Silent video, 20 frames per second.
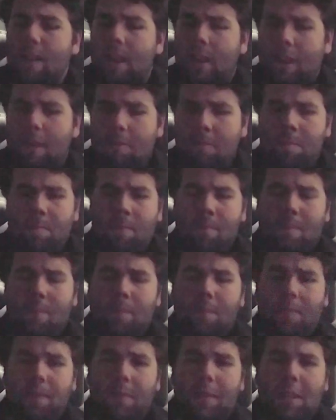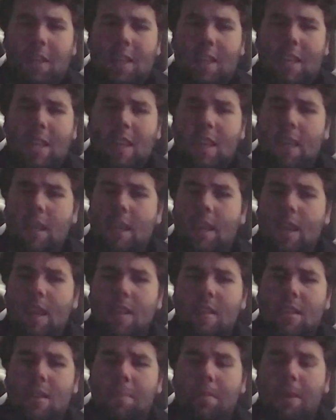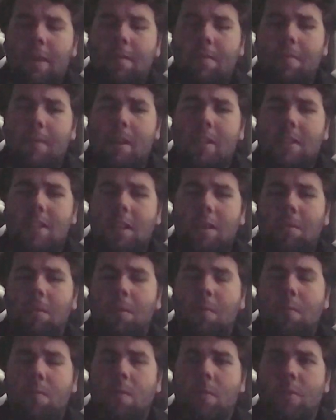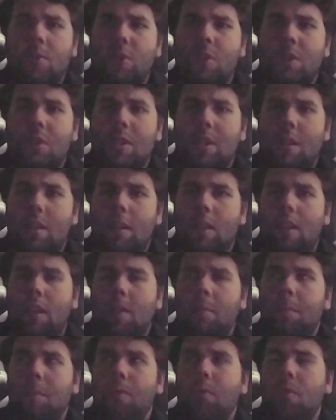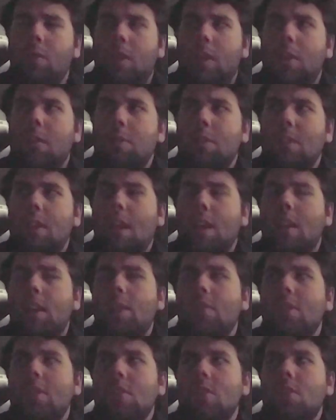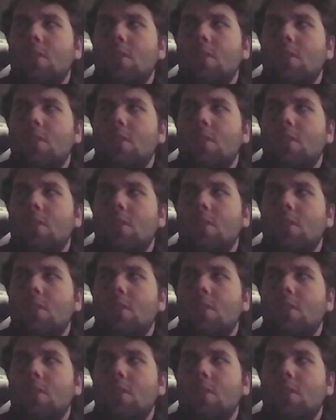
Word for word: um, he ends up confessing before she uh, before Cusack even